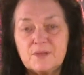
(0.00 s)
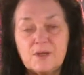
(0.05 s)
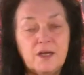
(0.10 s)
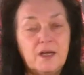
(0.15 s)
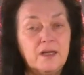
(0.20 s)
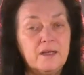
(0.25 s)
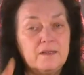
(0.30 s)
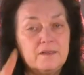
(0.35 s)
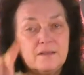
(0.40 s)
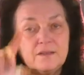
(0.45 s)

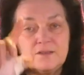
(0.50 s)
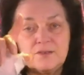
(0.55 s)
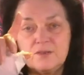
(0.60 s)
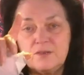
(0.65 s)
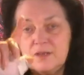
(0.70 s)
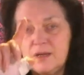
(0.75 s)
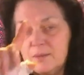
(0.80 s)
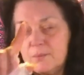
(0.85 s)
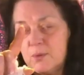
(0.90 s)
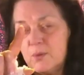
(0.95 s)
Okay?
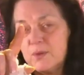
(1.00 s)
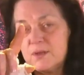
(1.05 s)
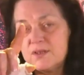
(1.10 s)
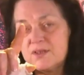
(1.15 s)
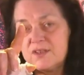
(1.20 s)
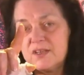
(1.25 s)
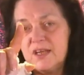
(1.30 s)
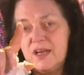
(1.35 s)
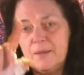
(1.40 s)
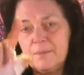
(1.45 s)
Number one
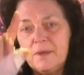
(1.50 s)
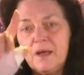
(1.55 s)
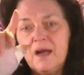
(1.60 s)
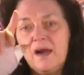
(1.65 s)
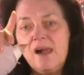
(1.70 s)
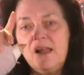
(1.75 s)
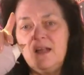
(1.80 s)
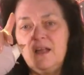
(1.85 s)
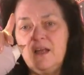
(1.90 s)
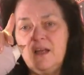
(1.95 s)
step.
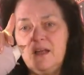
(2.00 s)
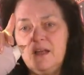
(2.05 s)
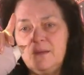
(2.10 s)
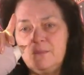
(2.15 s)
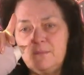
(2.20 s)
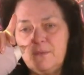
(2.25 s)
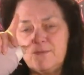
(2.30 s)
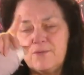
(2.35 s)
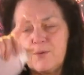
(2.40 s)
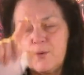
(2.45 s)

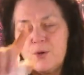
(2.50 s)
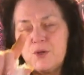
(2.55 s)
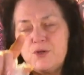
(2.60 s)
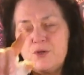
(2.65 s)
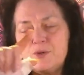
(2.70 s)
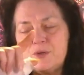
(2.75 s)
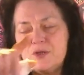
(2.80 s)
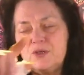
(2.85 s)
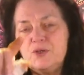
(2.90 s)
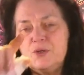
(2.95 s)
Before
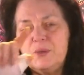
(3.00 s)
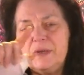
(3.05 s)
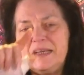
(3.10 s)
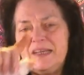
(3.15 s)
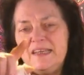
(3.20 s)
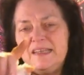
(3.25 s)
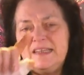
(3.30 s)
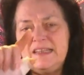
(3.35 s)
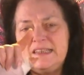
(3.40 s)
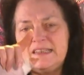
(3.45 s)
you can do
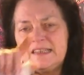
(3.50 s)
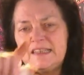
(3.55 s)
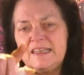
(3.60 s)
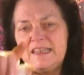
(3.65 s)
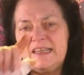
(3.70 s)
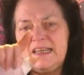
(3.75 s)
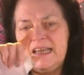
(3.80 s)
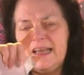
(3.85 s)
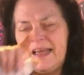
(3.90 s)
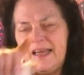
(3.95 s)

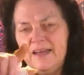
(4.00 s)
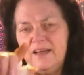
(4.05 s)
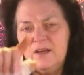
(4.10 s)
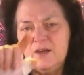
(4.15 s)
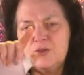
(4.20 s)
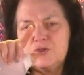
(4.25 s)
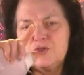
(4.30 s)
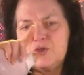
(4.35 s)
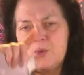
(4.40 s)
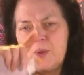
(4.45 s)
anything
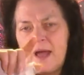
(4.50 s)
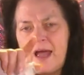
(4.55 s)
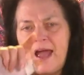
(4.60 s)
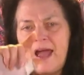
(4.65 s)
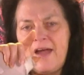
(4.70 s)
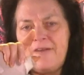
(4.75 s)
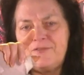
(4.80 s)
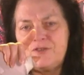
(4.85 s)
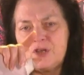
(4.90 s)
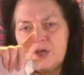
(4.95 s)
else, you
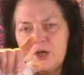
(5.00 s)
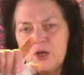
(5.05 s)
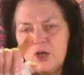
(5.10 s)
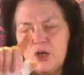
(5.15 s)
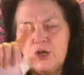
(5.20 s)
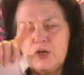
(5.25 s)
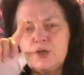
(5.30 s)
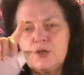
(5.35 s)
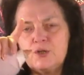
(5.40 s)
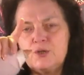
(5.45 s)
have to
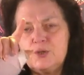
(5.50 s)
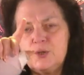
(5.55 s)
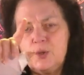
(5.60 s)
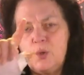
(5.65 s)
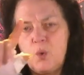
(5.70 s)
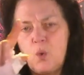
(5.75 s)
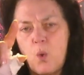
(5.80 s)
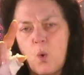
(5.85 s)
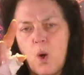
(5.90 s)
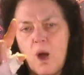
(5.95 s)
learn to
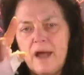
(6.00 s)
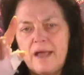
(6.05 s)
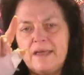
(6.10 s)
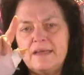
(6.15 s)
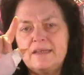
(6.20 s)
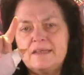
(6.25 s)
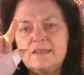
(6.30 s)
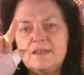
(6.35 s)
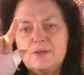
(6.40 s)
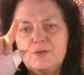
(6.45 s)

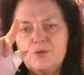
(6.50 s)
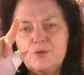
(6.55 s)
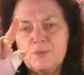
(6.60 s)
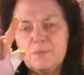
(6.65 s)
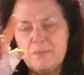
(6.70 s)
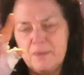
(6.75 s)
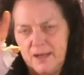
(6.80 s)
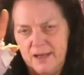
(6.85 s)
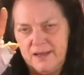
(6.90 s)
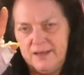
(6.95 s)
quiet your
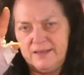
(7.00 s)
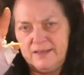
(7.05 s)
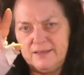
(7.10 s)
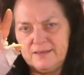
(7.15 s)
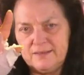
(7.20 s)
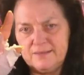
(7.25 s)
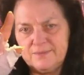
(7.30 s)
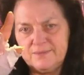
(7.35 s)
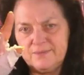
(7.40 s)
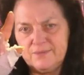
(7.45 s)
mind.
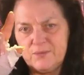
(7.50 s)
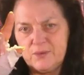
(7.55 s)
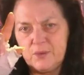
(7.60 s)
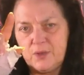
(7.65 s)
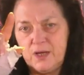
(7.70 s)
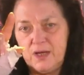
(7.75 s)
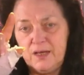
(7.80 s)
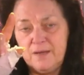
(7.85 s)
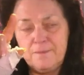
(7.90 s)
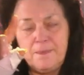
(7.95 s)

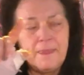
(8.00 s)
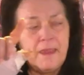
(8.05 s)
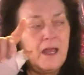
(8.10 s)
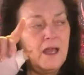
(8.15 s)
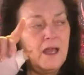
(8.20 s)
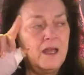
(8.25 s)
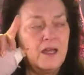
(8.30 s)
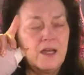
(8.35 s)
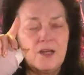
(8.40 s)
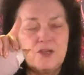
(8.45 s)
Okay?
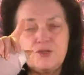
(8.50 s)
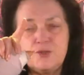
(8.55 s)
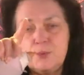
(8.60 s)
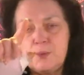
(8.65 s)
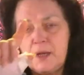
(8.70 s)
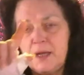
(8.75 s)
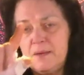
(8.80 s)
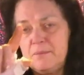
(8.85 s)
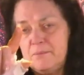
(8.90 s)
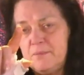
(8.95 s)
Because you
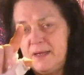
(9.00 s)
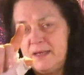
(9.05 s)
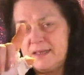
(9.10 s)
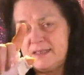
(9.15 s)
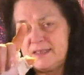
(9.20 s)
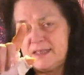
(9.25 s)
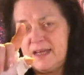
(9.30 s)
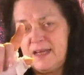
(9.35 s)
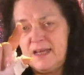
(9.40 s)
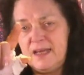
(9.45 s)
can't
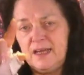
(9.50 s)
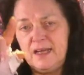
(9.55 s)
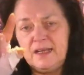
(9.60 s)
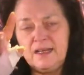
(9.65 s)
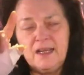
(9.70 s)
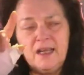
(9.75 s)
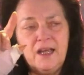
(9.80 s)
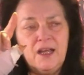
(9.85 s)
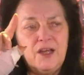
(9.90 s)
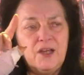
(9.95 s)
meditate.
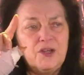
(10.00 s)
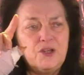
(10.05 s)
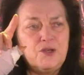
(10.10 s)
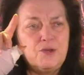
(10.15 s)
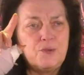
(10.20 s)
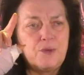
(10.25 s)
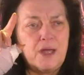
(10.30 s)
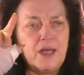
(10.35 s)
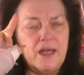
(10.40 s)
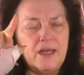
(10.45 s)

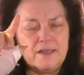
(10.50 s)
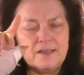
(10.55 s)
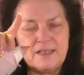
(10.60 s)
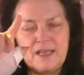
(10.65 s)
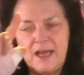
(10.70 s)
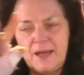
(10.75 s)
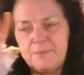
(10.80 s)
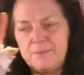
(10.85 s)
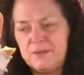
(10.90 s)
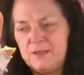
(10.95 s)
You can't
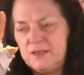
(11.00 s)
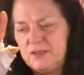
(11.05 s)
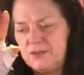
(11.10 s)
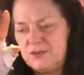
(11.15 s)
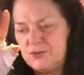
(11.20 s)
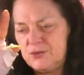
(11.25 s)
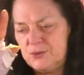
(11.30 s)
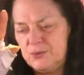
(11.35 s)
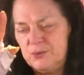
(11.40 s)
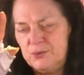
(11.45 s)
tap
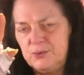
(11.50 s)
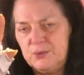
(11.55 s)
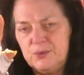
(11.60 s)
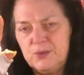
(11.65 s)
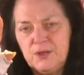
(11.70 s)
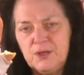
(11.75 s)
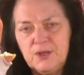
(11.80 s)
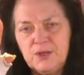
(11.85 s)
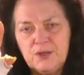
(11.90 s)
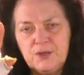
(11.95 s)
into
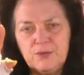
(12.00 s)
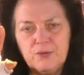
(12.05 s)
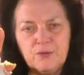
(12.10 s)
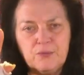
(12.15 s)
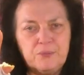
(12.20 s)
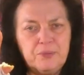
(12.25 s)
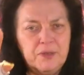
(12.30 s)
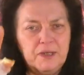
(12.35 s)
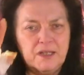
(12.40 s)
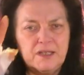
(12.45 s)
your
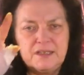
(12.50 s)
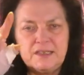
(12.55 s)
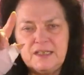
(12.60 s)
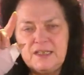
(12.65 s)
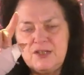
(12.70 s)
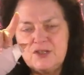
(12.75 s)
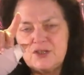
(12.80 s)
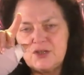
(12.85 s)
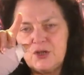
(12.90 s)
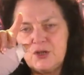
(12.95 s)

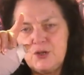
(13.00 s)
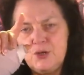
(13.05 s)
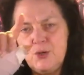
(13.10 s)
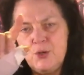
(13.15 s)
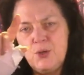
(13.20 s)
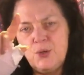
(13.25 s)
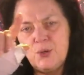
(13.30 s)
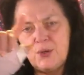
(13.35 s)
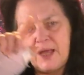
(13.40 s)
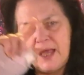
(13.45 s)
abilities.
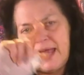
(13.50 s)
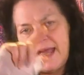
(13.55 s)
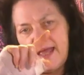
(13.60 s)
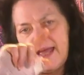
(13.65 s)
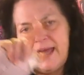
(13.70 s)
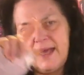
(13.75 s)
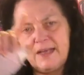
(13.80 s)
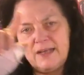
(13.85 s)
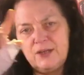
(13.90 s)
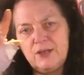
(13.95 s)
You
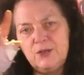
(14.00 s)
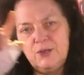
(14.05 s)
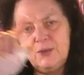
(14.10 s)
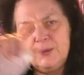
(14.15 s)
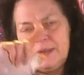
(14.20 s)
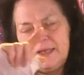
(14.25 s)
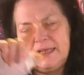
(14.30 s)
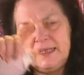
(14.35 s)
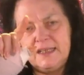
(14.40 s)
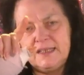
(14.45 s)
can't do
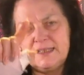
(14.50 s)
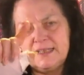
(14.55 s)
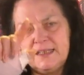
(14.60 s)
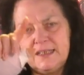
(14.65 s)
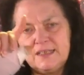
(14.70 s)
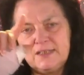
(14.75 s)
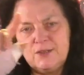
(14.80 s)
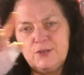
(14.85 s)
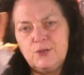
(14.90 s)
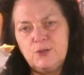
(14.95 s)

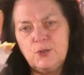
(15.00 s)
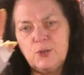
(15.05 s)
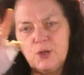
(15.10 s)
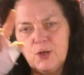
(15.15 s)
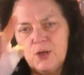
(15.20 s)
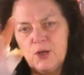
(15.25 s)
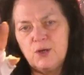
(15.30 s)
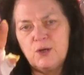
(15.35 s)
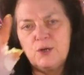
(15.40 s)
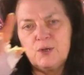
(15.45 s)
anything till you
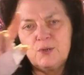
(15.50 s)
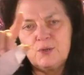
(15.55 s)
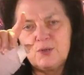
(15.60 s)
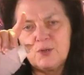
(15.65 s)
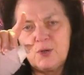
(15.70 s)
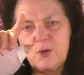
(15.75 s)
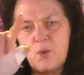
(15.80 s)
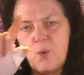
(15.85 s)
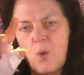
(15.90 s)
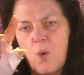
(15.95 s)
learn
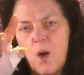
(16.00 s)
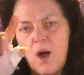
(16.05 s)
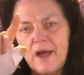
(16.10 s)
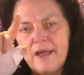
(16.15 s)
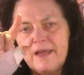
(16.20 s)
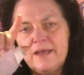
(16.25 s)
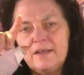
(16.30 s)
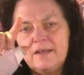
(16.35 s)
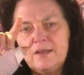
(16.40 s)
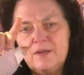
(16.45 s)
to
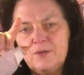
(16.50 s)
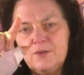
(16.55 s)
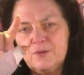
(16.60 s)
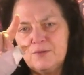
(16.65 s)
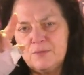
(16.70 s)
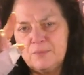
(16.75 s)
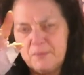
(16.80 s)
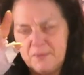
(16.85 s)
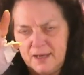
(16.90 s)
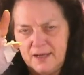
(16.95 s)
quiet
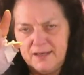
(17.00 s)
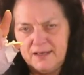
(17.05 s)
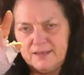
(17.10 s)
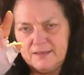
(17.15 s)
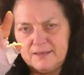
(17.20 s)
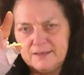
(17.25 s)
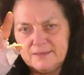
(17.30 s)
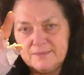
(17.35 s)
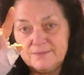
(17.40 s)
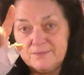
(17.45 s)
your mind.
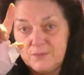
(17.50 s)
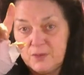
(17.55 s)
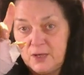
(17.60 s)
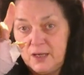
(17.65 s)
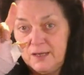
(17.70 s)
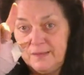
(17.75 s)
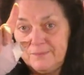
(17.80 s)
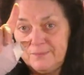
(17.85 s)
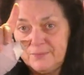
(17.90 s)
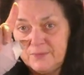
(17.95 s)

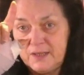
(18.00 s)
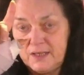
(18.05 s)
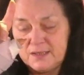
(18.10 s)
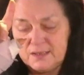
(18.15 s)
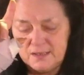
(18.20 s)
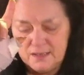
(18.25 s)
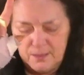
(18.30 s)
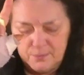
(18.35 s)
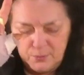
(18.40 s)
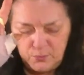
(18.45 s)
Okay?
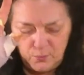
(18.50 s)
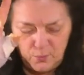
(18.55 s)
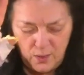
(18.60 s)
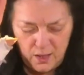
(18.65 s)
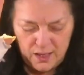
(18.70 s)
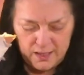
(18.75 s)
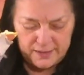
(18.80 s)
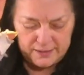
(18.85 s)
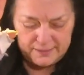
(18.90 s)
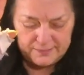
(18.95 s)
That's number
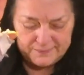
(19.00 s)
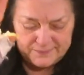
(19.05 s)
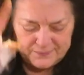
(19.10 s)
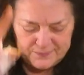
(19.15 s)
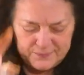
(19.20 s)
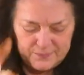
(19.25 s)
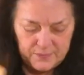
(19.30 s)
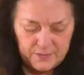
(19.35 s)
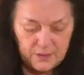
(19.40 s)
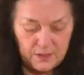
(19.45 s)
one.
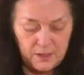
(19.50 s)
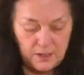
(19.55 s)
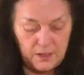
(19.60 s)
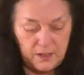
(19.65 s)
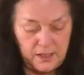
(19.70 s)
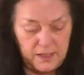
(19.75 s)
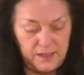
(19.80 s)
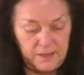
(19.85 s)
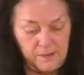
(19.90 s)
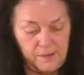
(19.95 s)
All
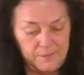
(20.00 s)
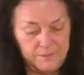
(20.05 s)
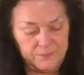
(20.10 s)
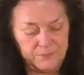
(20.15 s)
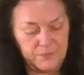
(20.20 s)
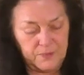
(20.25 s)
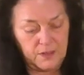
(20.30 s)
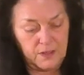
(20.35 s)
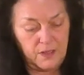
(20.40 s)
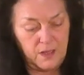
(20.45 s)
right.
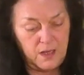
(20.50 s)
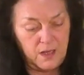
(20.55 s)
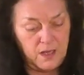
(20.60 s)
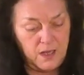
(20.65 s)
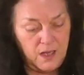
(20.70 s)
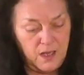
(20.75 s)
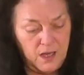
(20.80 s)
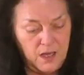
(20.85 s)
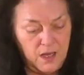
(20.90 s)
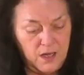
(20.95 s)

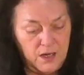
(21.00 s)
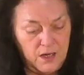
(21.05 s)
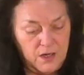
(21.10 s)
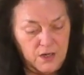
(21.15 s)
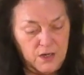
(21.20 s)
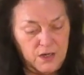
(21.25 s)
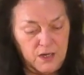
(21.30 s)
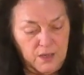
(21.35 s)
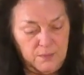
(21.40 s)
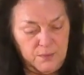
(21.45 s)

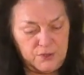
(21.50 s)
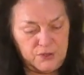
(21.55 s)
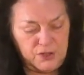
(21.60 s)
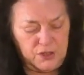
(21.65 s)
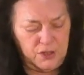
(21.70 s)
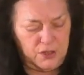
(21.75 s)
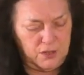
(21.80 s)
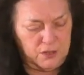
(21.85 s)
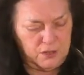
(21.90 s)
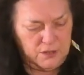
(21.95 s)
Number
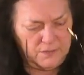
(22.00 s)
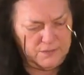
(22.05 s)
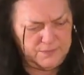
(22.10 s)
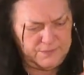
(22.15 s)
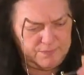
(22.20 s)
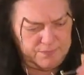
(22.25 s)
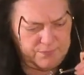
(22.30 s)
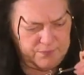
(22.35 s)
two.